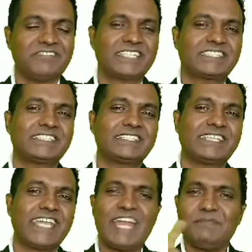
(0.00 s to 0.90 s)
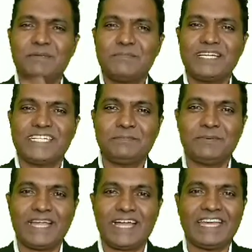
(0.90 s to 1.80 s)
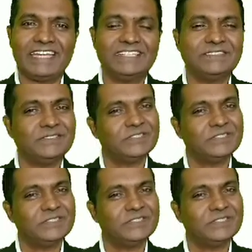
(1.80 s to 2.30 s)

Vectors can be multiplied.